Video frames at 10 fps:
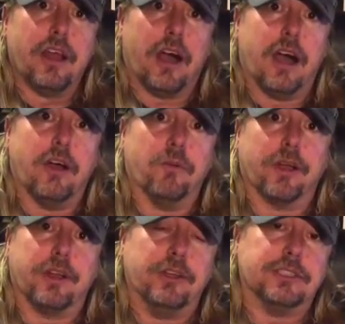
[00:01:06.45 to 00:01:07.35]
We're
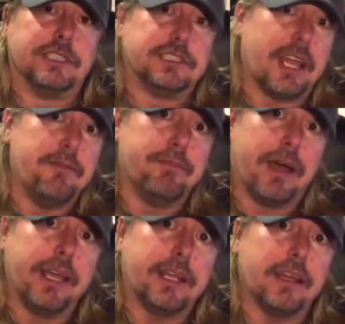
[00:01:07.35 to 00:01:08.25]
going to use the same
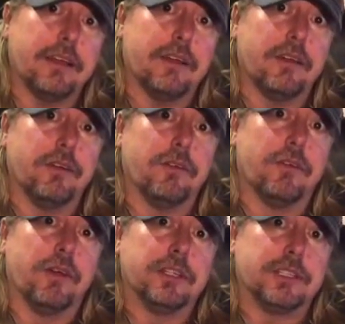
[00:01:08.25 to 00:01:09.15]
mic
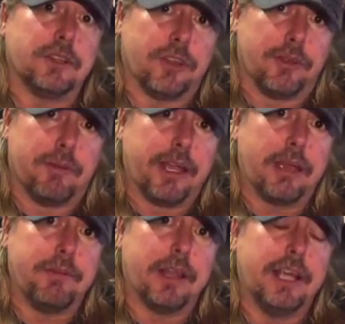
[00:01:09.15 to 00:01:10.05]
to the mic
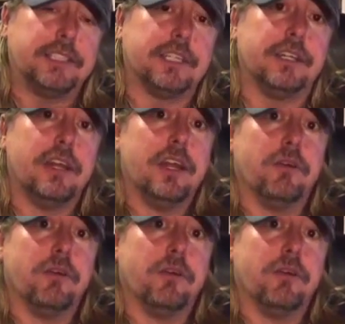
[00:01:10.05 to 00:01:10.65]
emulation.